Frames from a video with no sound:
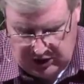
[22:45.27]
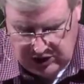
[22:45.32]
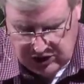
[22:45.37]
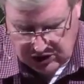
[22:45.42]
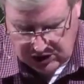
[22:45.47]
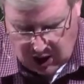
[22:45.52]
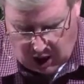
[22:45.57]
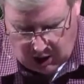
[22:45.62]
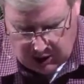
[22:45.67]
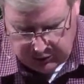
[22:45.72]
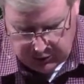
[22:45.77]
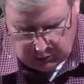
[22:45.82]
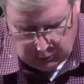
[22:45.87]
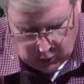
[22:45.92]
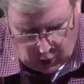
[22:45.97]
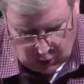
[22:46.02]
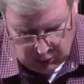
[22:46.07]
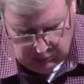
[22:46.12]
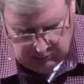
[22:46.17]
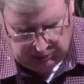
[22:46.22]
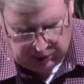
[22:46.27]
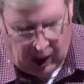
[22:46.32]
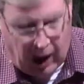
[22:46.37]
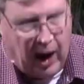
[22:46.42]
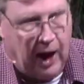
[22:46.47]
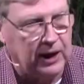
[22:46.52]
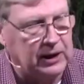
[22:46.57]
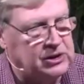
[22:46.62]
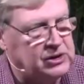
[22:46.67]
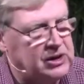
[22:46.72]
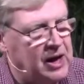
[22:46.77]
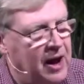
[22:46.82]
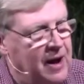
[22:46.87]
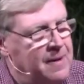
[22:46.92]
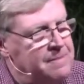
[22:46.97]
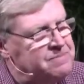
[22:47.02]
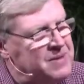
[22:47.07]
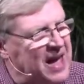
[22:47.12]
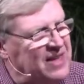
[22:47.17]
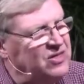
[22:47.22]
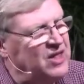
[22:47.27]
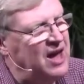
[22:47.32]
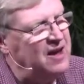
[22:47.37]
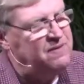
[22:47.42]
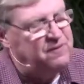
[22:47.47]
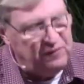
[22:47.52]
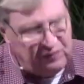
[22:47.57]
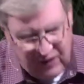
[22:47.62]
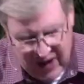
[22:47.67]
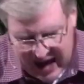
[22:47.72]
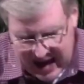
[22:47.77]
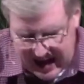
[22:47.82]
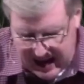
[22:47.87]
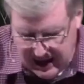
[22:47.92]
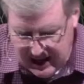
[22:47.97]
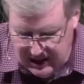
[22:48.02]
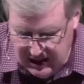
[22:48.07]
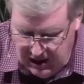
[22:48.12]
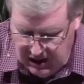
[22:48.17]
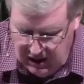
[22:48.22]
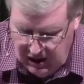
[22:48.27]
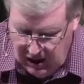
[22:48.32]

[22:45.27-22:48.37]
saw the roadblocks, and they fed